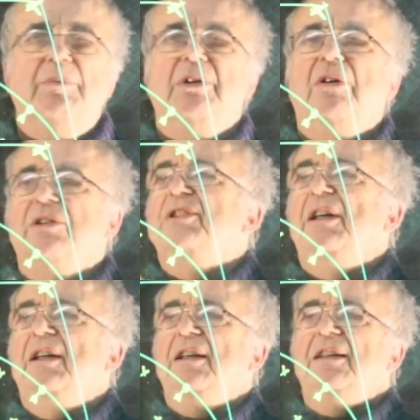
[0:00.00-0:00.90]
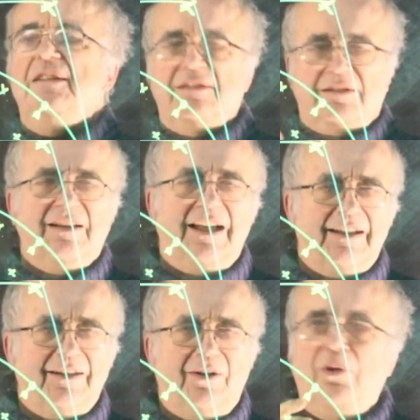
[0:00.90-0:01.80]
because
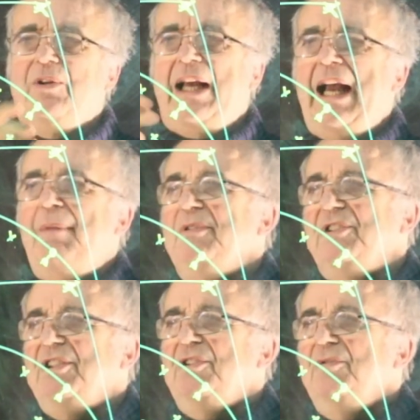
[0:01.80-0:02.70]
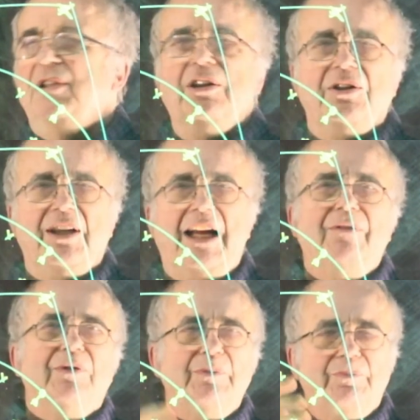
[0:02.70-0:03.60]
all that happens is you learn that
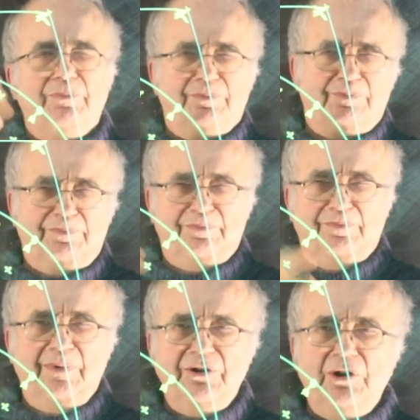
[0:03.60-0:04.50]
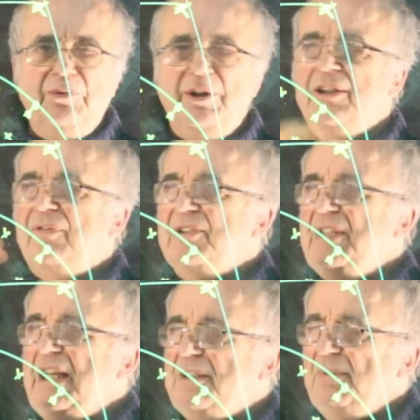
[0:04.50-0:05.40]
every unit of
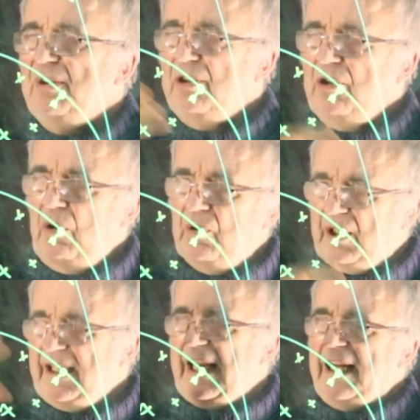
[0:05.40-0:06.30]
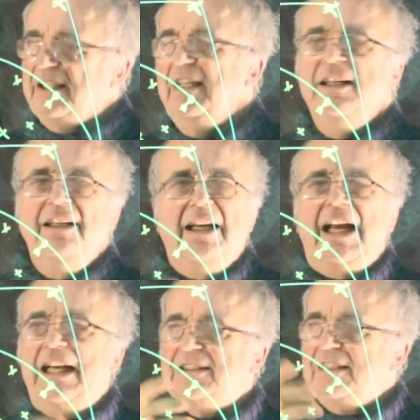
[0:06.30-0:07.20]
assessment that you're looking at
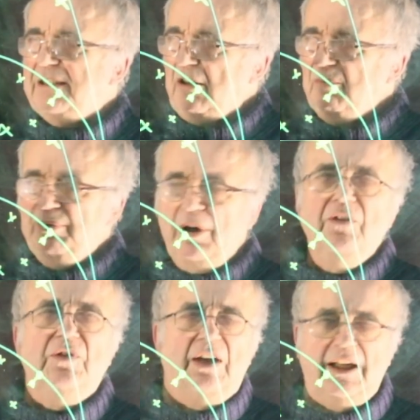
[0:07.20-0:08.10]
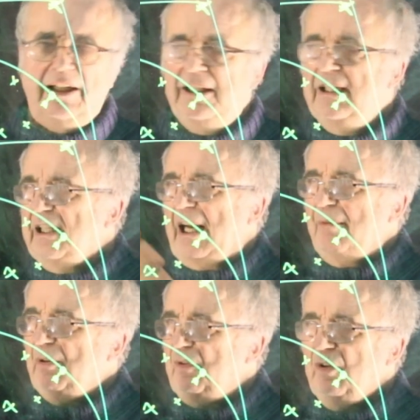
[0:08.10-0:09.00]
has its own profile and
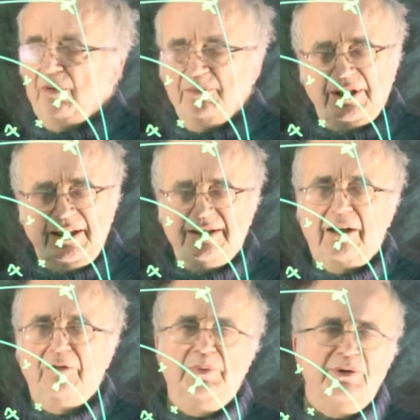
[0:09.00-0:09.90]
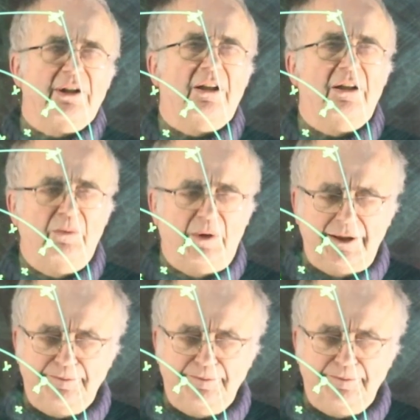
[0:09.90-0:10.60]
performs in its own particular way.